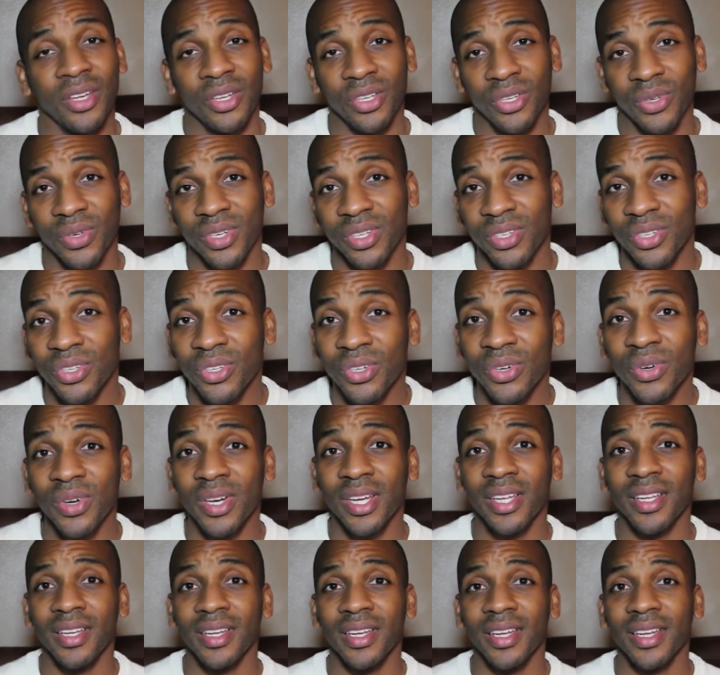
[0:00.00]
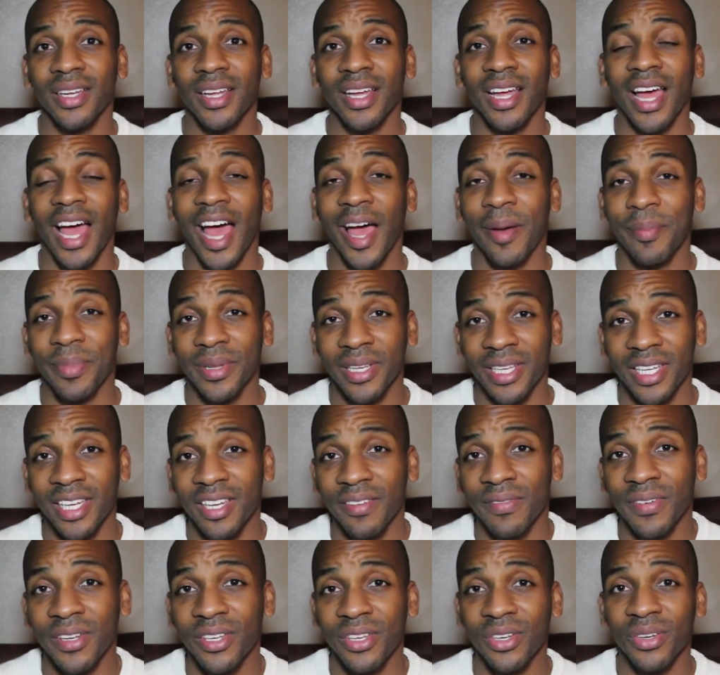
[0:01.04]
You can do it. I
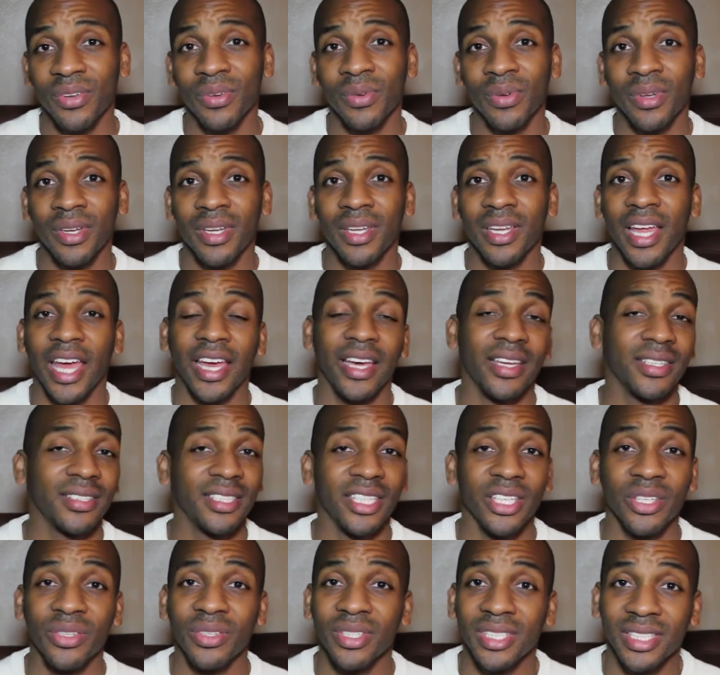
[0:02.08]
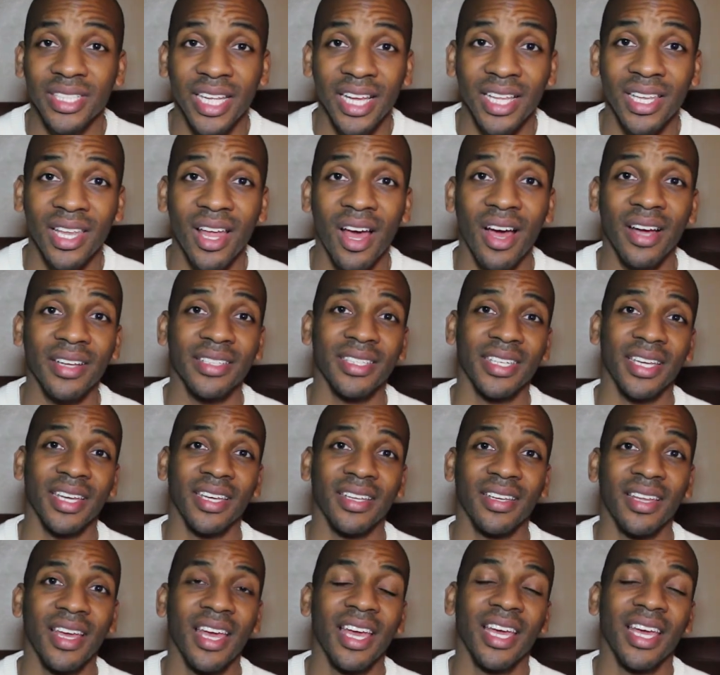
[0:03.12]
believe in you, and continue to stay logged in.